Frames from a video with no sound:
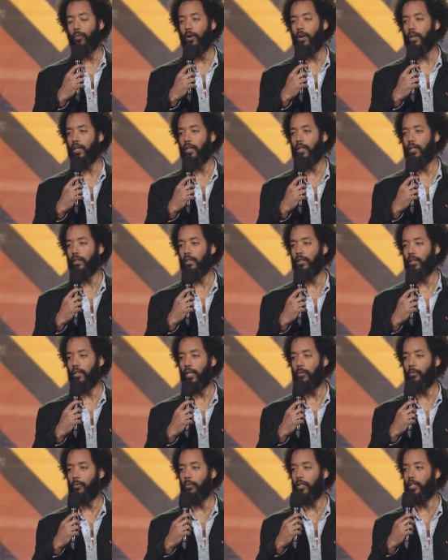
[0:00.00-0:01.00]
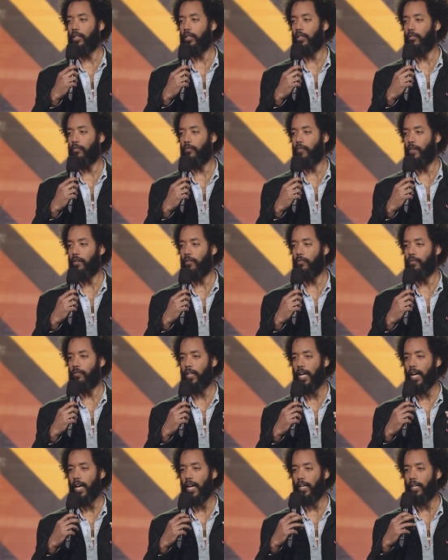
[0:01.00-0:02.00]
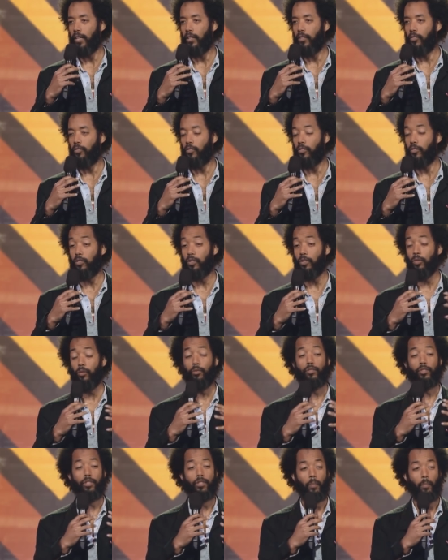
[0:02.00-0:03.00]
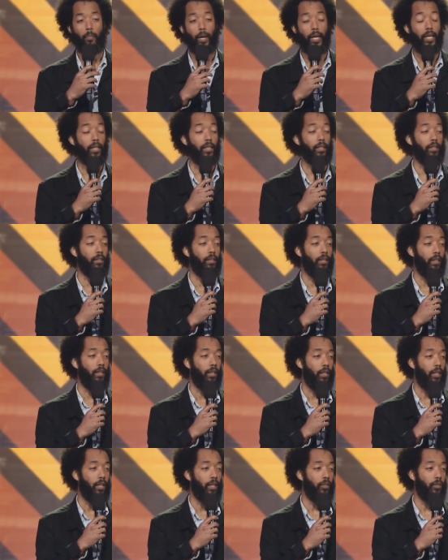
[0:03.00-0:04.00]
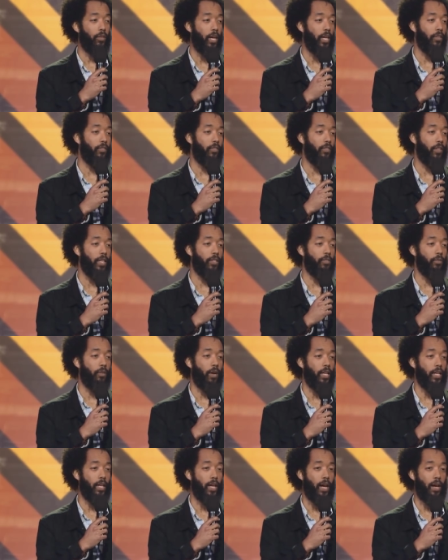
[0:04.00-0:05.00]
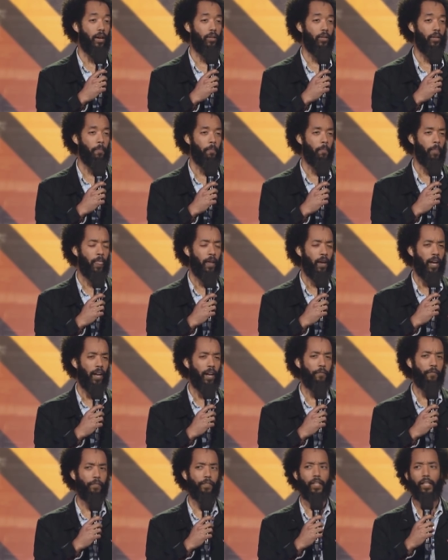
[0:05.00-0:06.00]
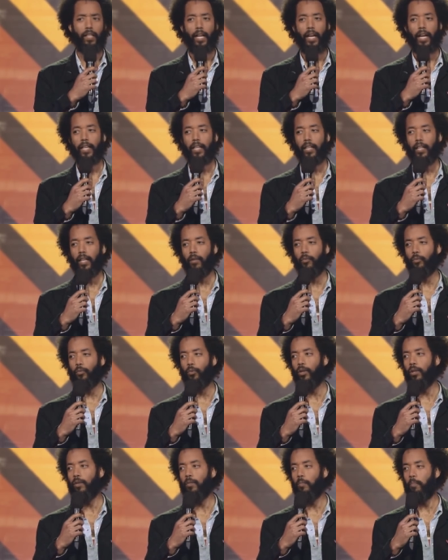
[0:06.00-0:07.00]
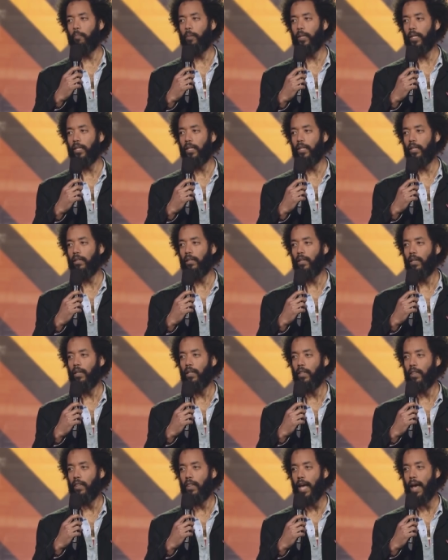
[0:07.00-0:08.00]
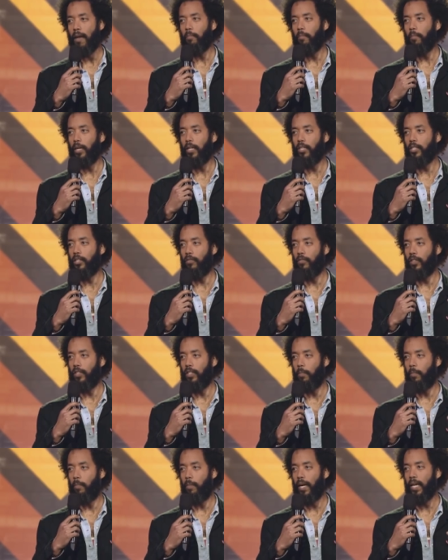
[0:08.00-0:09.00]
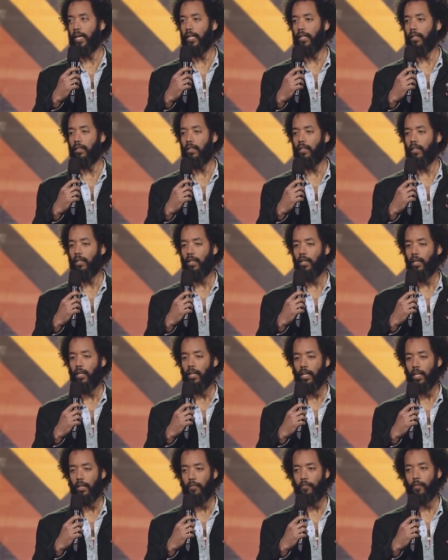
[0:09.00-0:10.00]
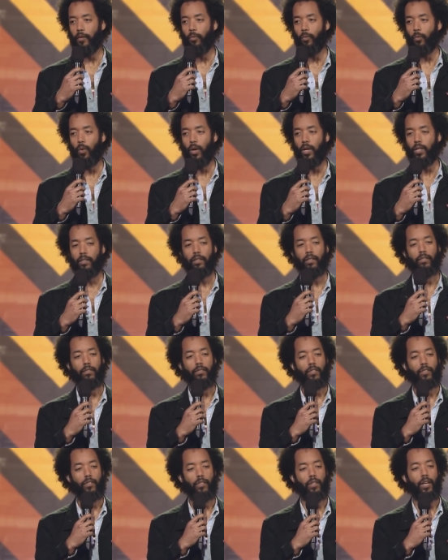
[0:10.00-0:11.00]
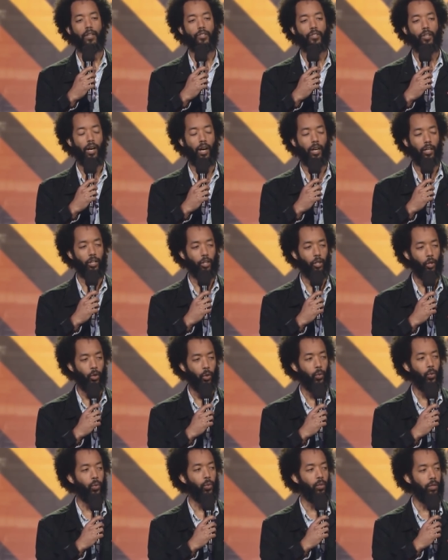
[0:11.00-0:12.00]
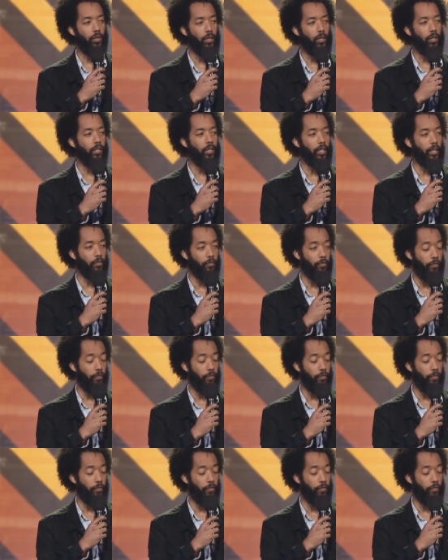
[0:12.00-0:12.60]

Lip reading: want to get rid of the Confederate flag, and it's this huge debate in the United States right now. And I feel like it wouldn't be that much of a debate if it wasn't such a cool-looking